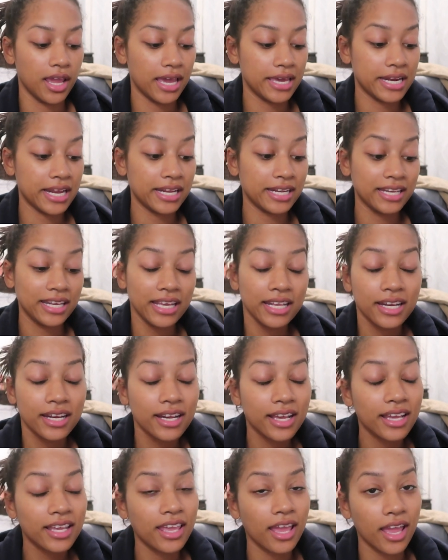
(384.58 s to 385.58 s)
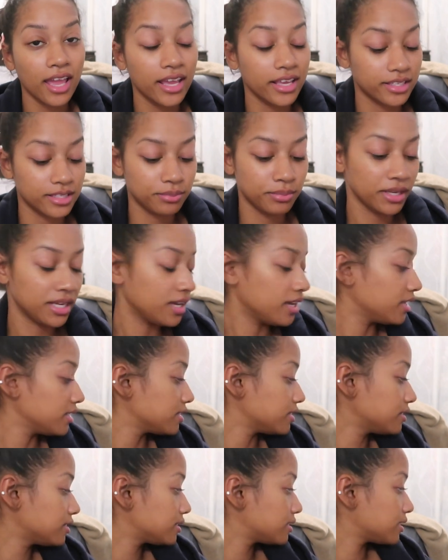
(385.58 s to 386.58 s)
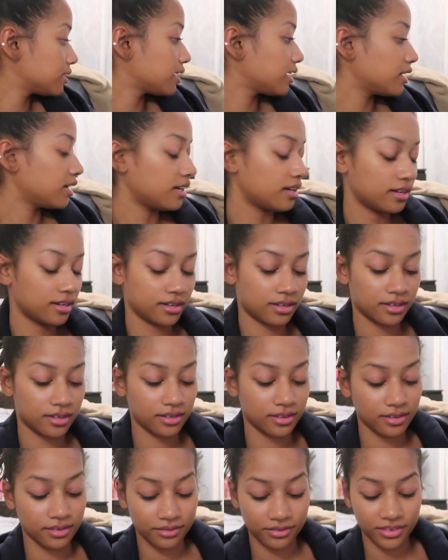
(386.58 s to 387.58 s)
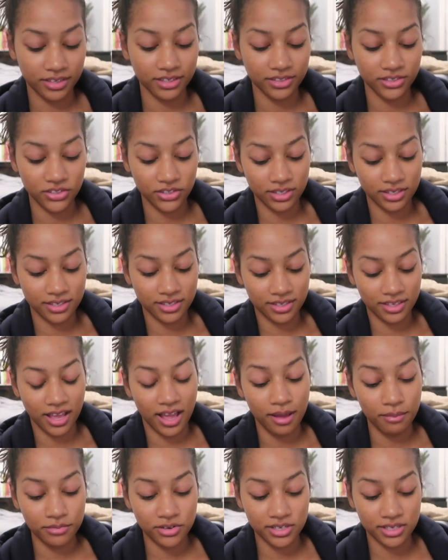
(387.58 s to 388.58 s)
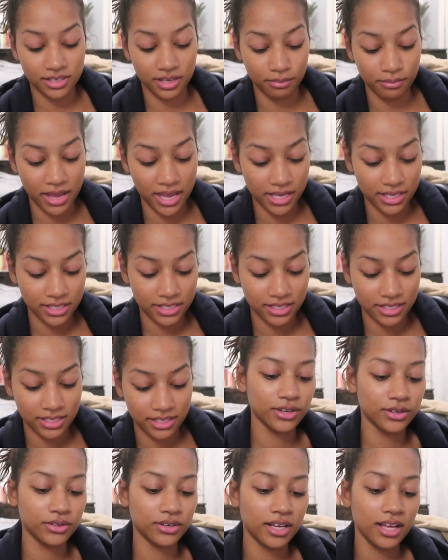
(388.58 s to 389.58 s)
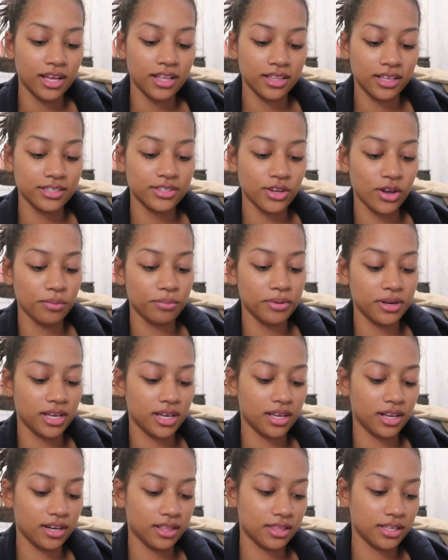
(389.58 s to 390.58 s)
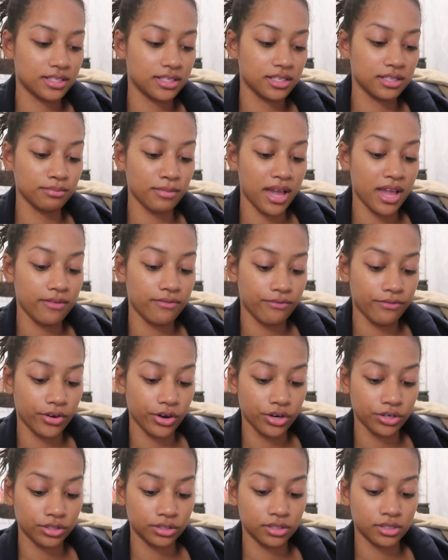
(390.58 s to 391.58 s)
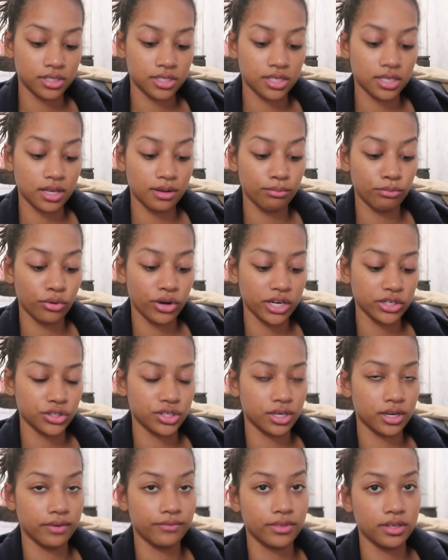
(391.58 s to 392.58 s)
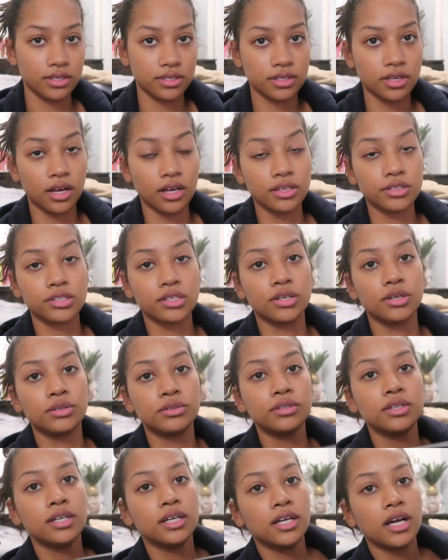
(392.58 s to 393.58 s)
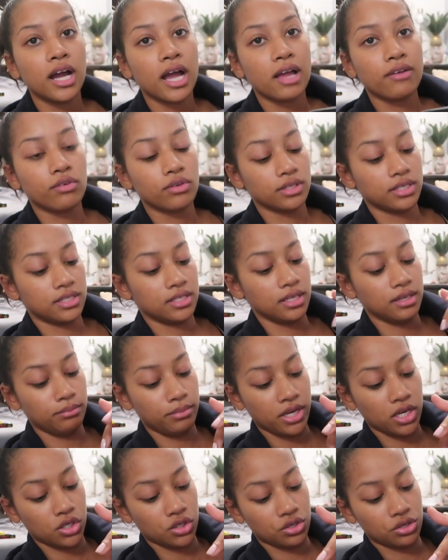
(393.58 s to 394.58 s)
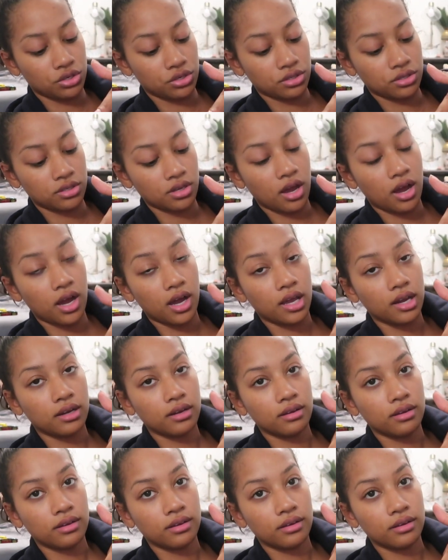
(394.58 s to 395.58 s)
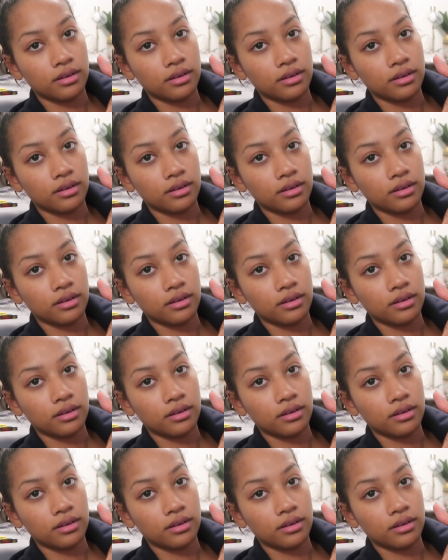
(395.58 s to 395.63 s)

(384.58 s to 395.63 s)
and I needed a case because ugh, it's just, I'm just a mess. So let's open it. This is my first impression of this also. I've only seen pictures on